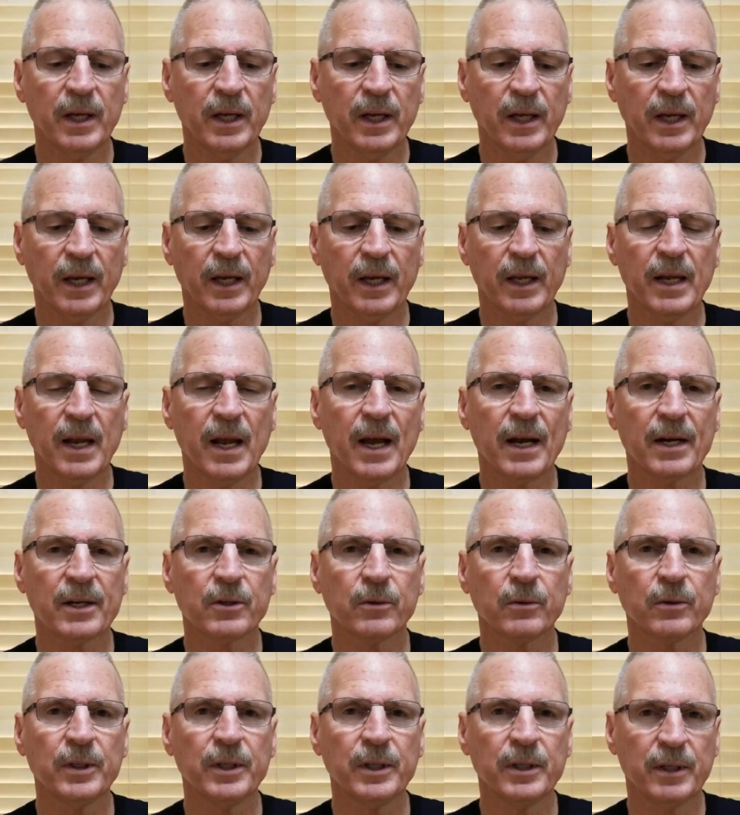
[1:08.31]
It can
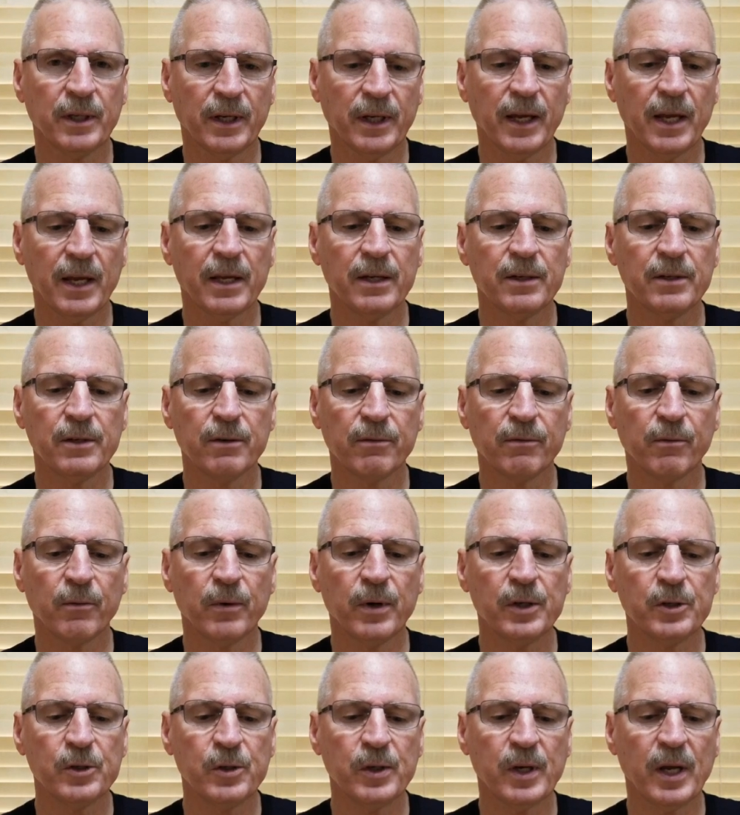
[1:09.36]
actually, again,
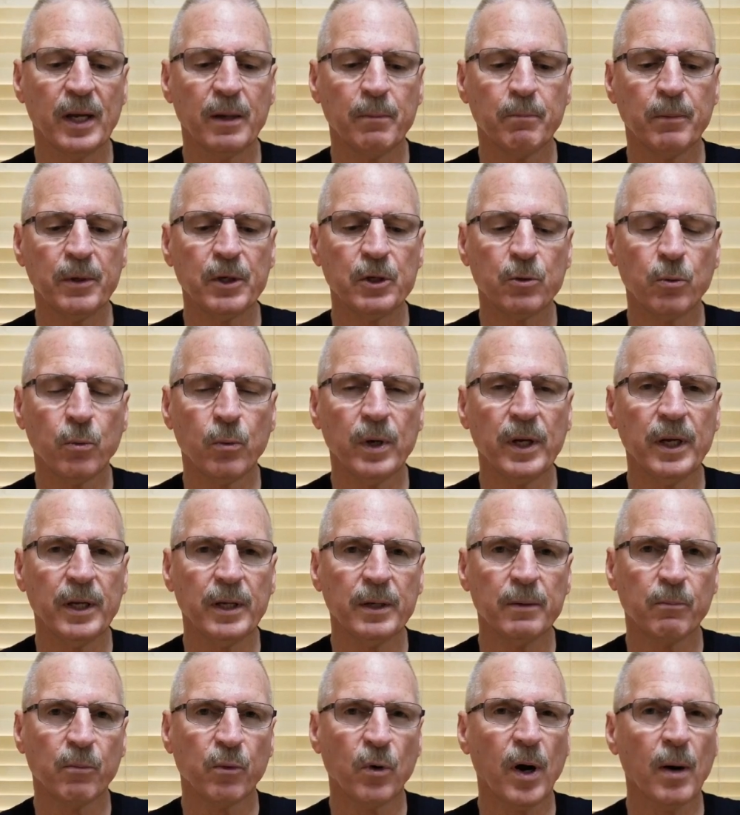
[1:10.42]
differentiate
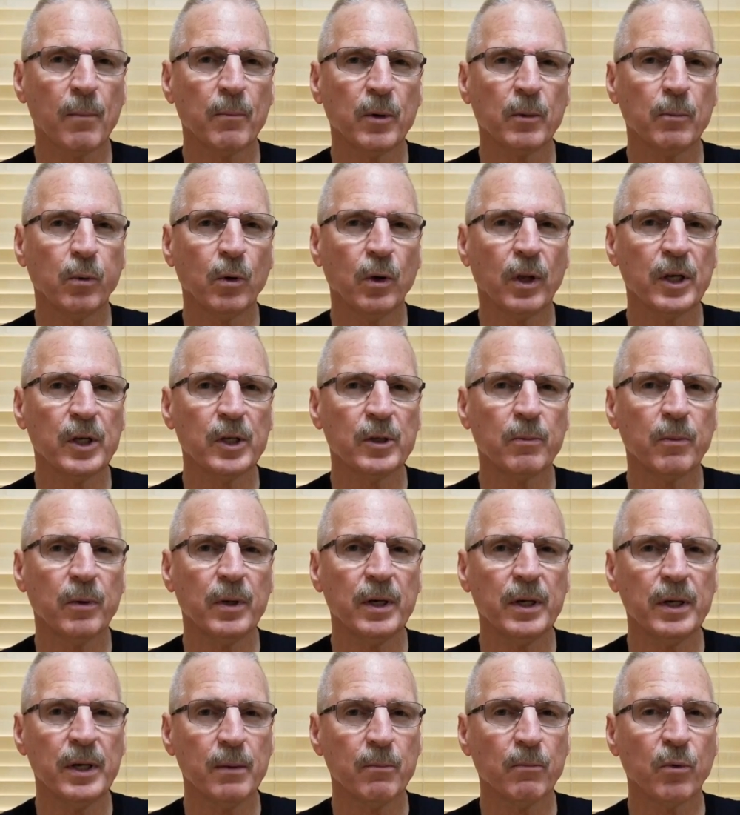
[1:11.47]
between proper placement
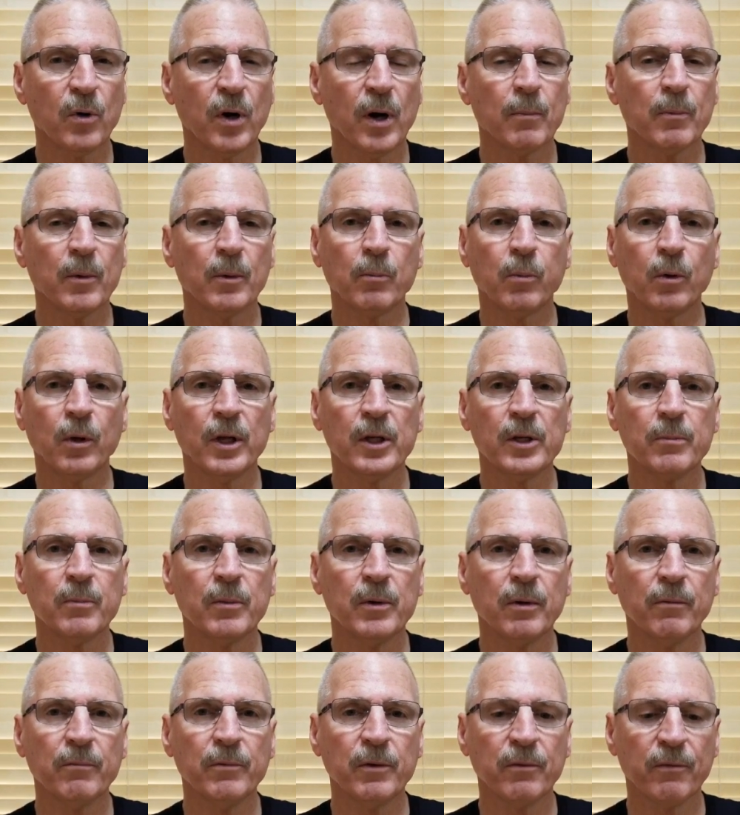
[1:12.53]
and improper placement
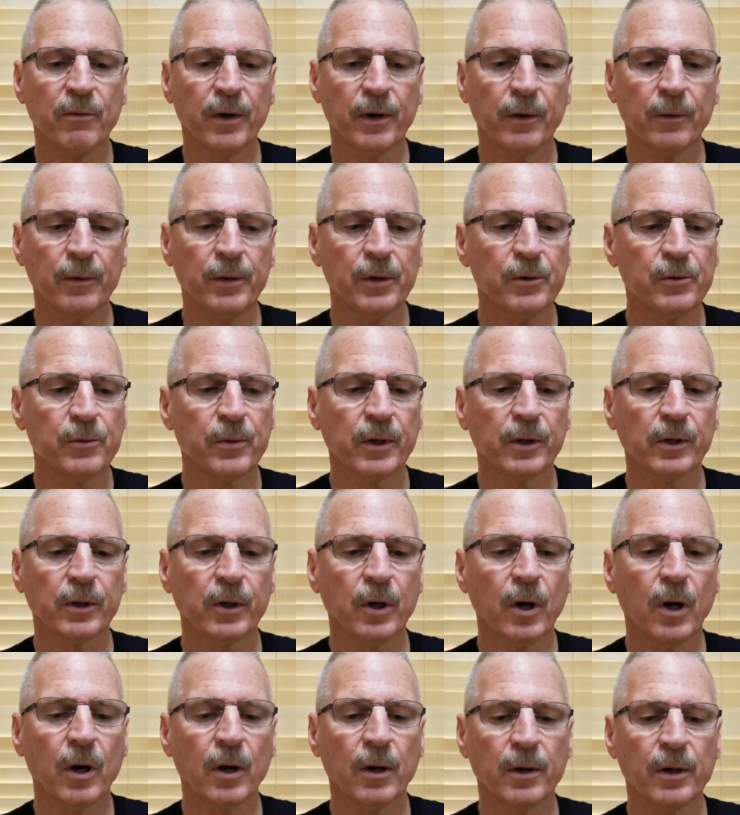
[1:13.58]
of your finger in the trigger
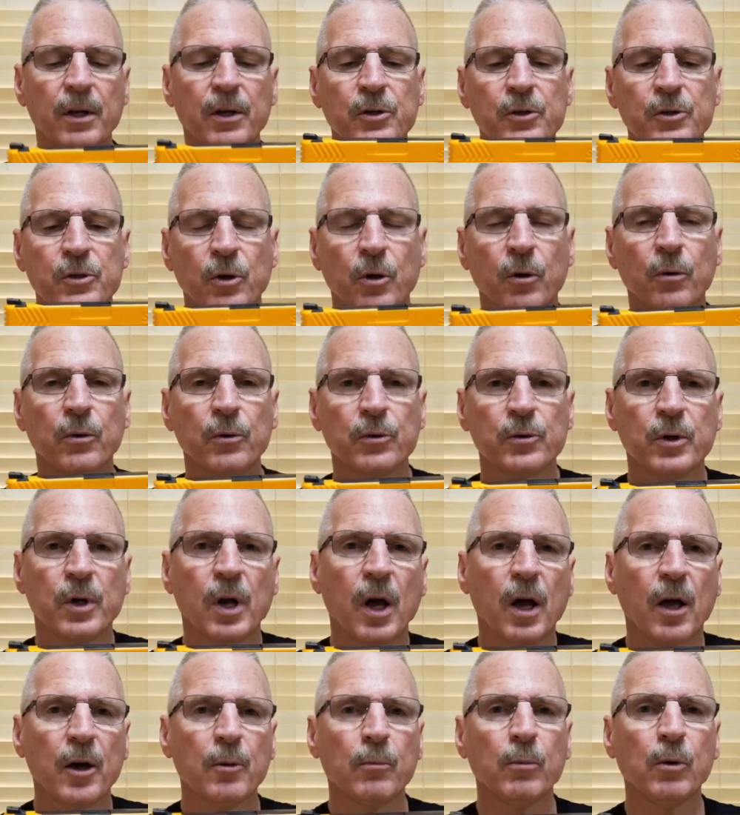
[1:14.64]
guard. So there's an
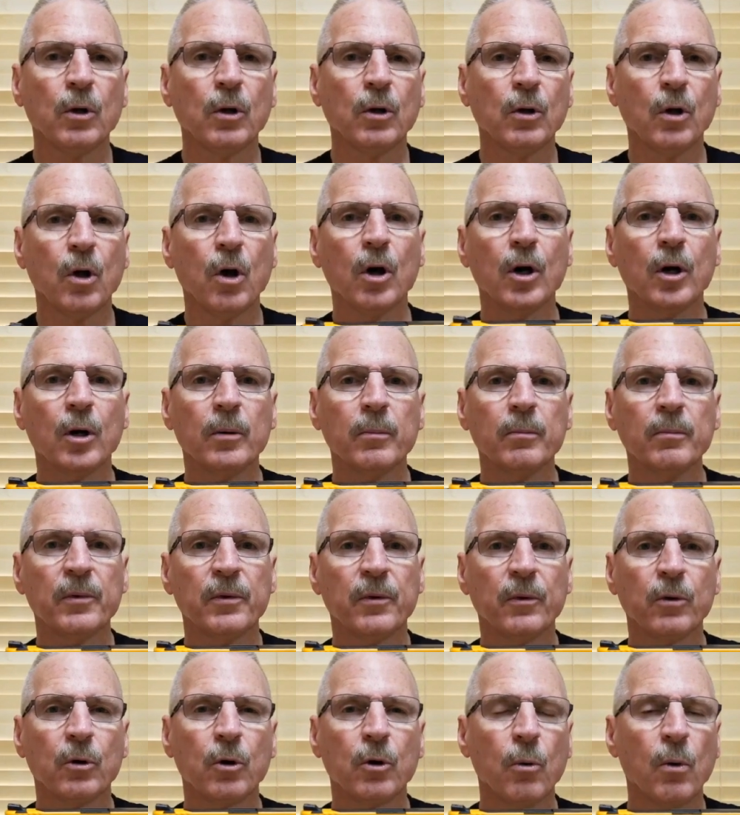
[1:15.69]
audible alarm
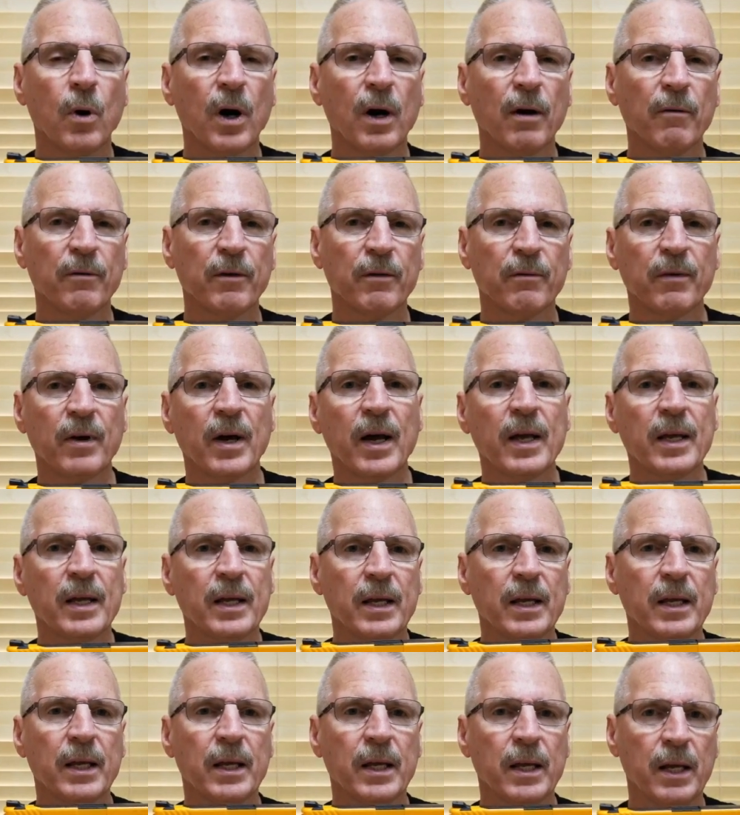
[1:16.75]
that'll go off if I
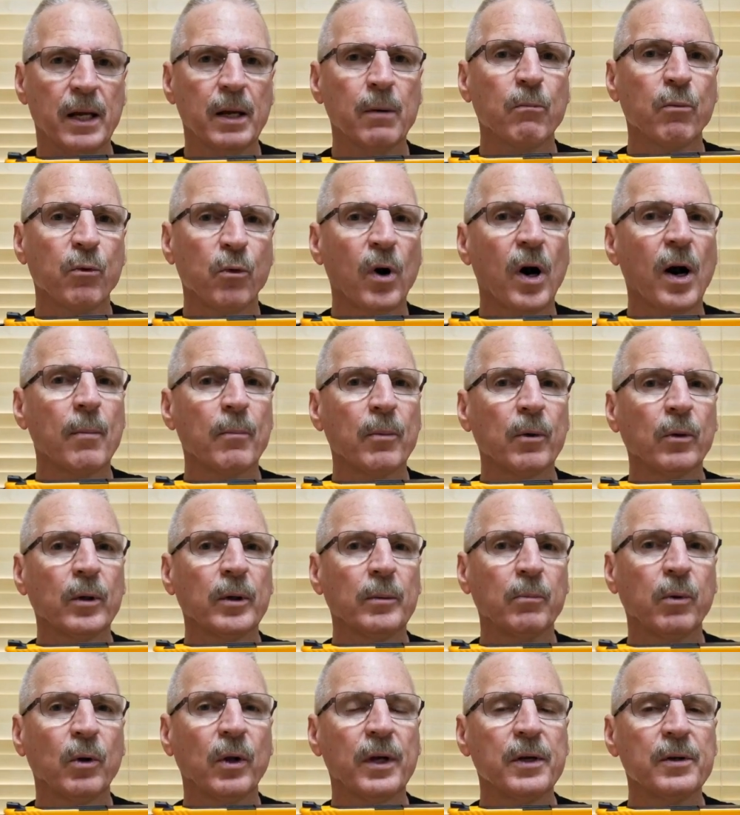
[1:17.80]
improperly
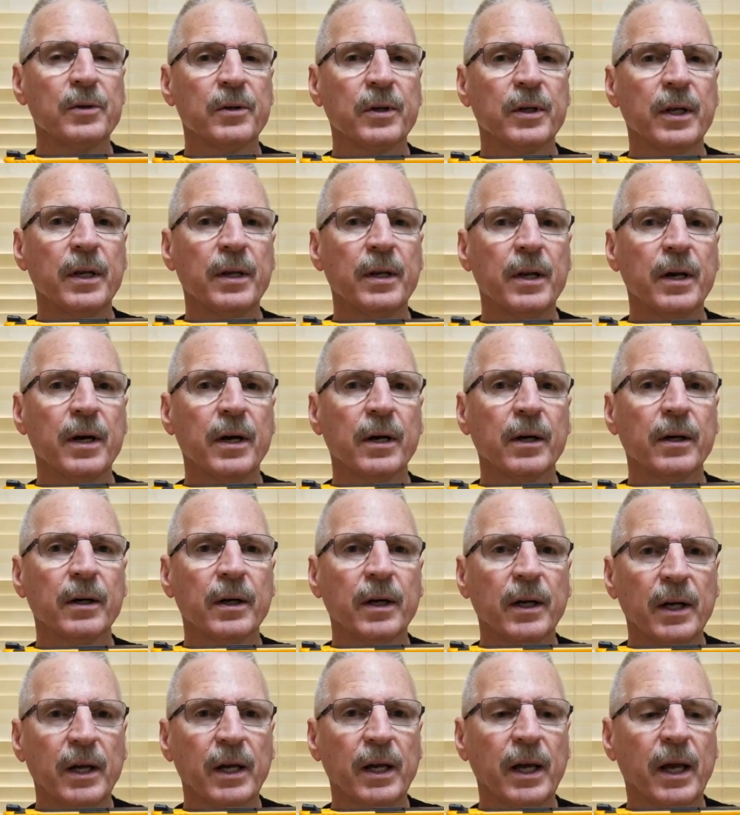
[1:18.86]
place it in there.